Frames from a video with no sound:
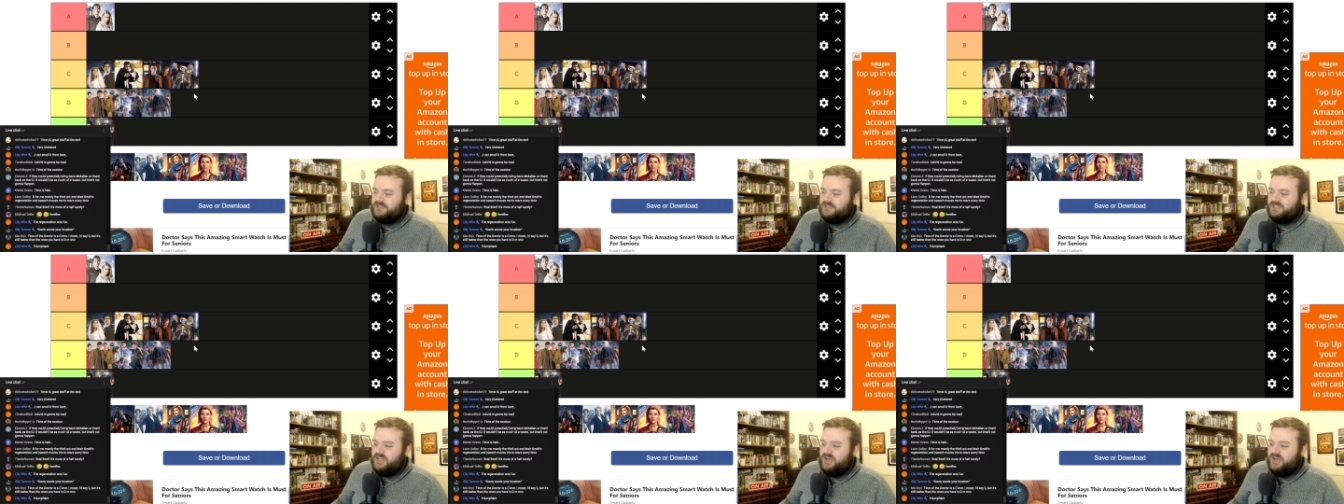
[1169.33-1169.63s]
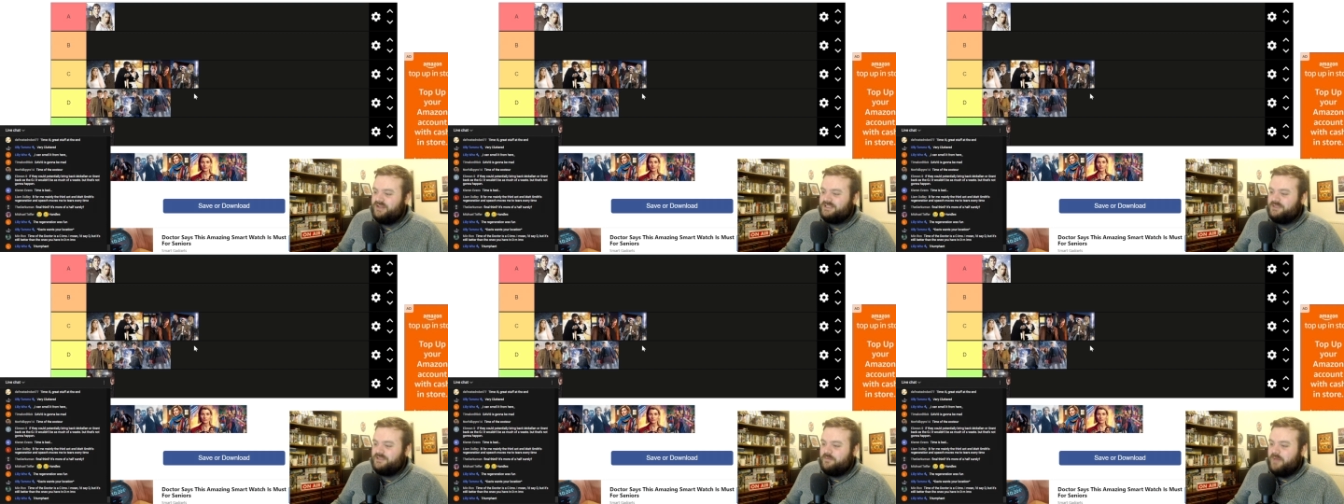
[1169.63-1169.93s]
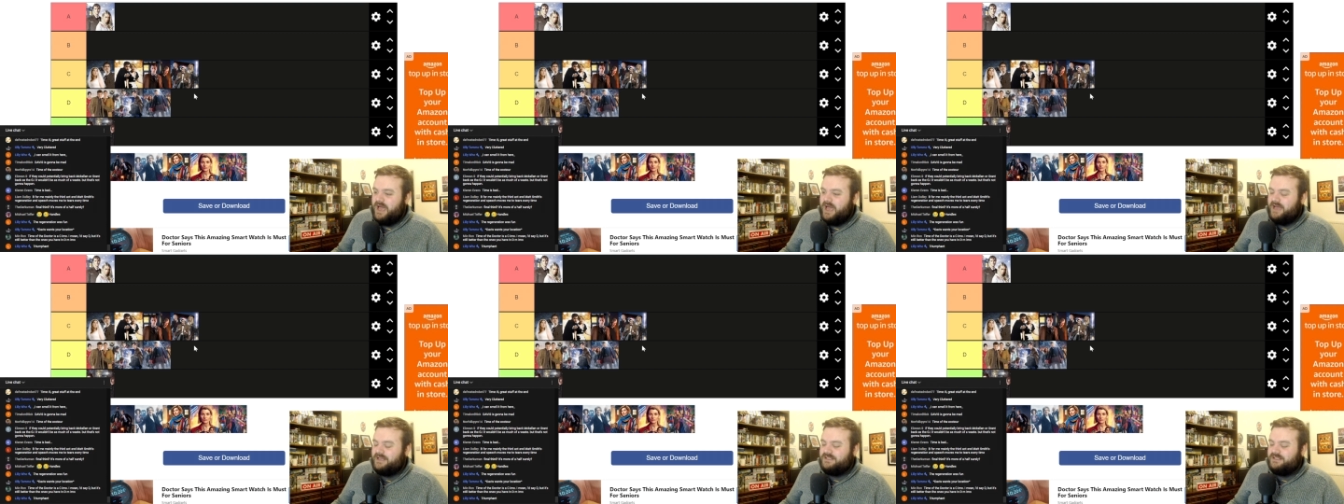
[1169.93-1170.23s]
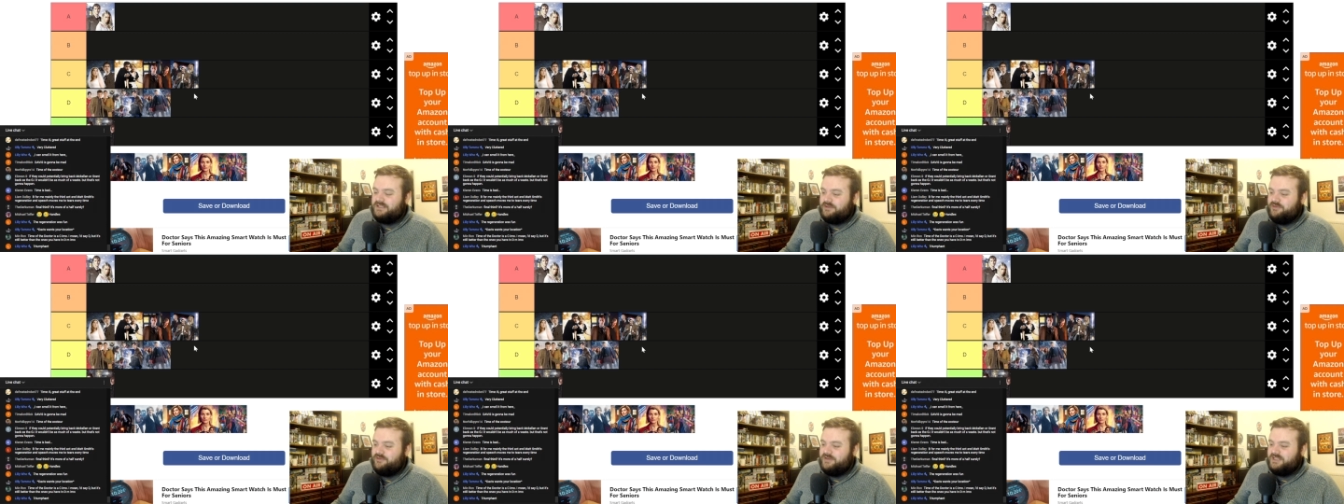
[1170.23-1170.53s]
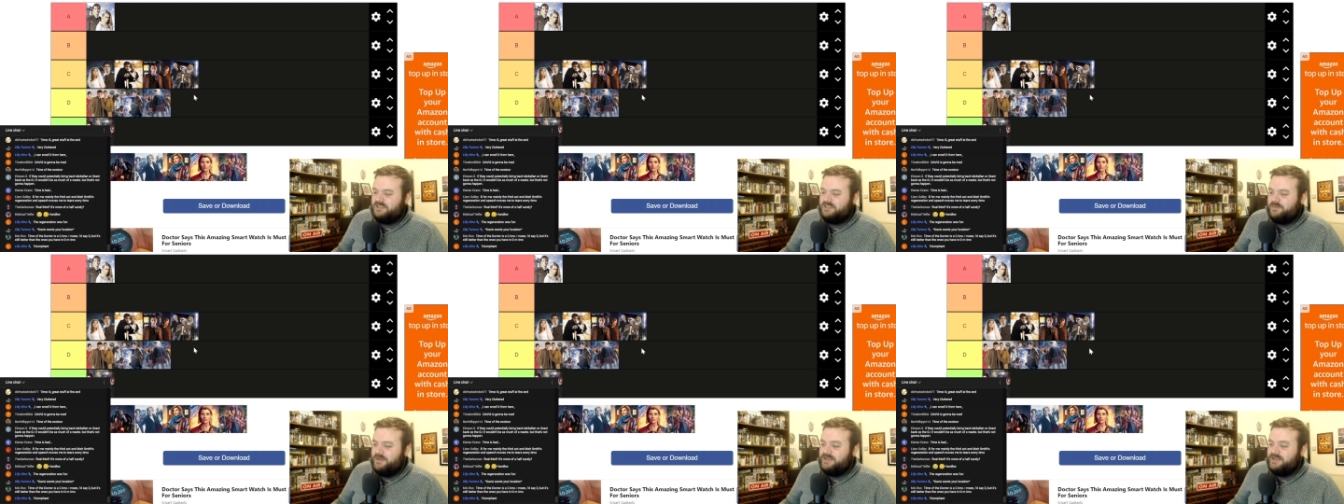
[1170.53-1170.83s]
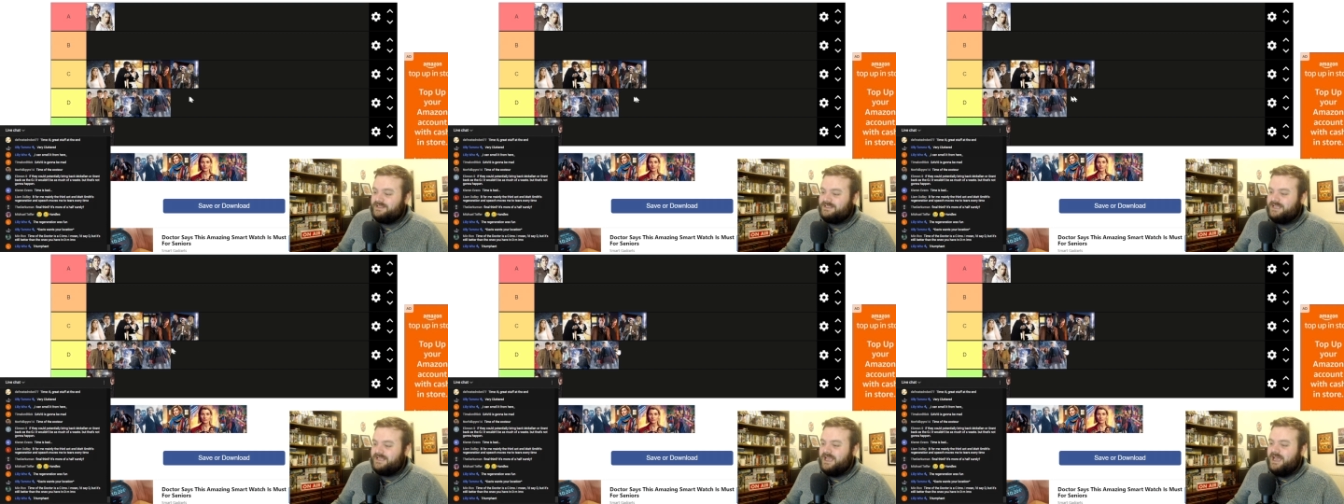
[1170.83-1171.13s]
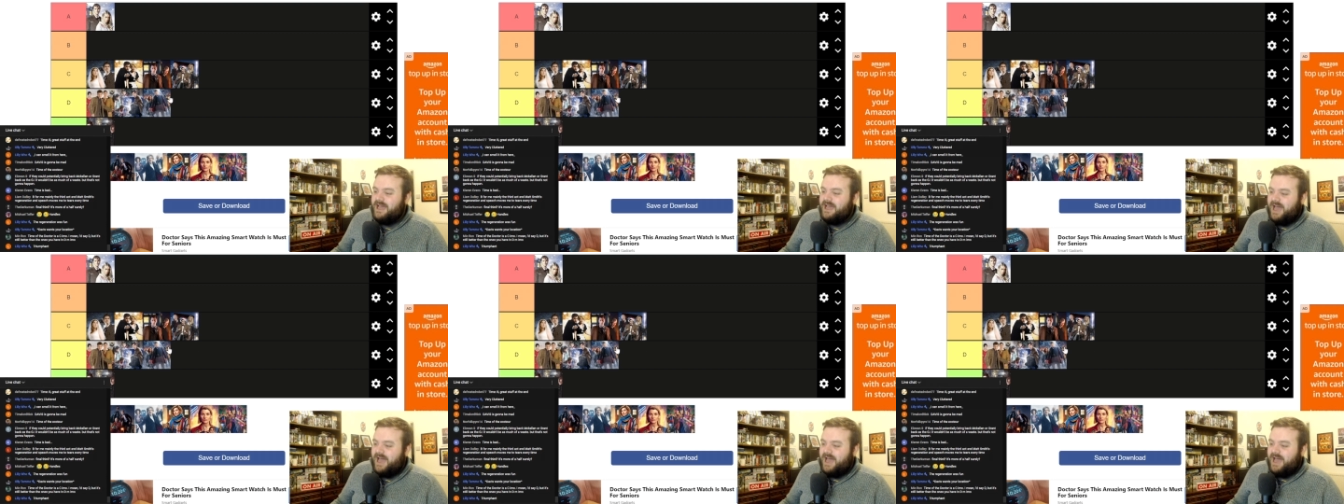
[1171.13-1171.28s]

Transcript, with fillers: returns back to Christmas